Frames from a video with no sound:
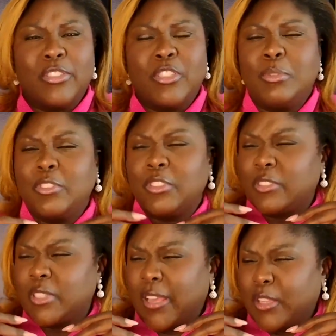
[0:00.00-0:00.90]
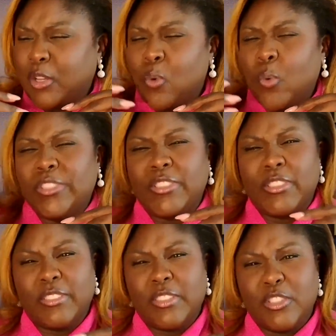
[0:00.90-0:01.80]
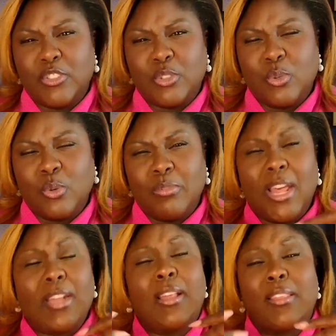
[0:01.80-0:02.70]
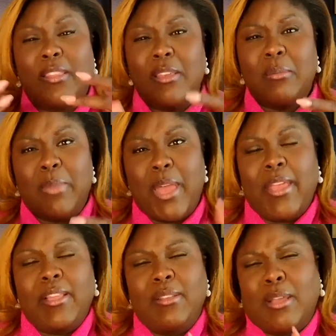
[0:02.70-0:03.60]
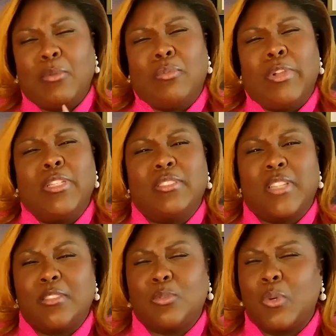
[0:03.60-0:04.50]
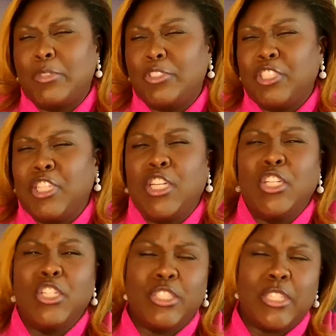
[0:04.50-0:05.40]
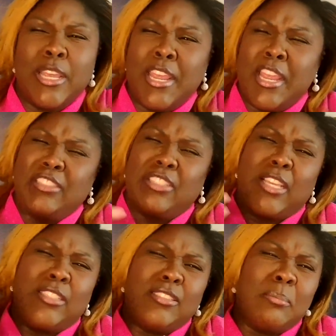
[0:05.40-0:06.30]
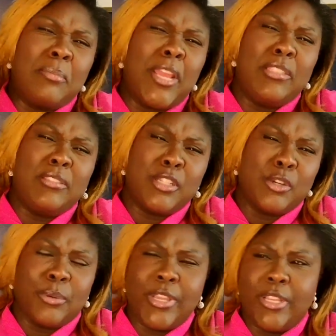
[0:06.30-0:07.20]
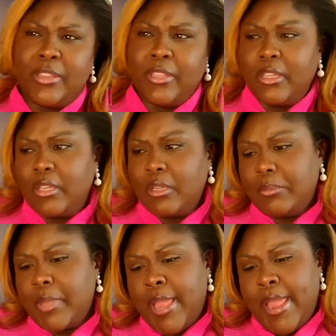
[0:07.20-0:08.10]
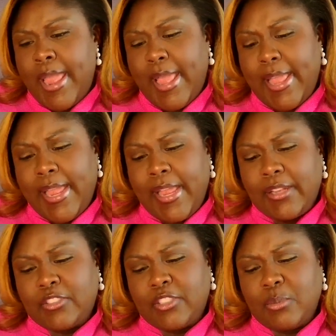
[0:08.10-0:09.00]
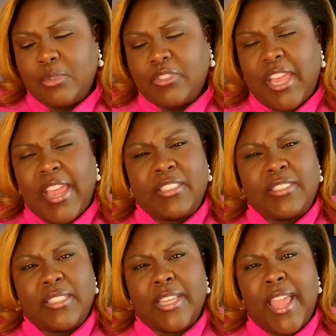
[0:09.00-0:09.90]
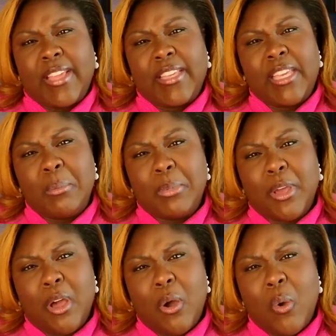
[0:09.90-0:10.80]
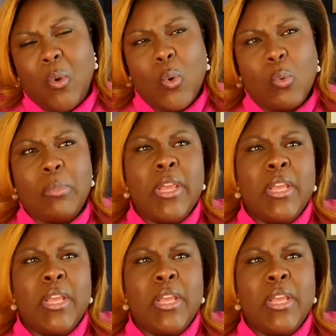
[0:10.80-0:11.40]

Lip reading: She was just like the quintessential, now that I think back, like Renaissance woman. She cooked and she had this amazing green thumb and she was excellent at keeping home.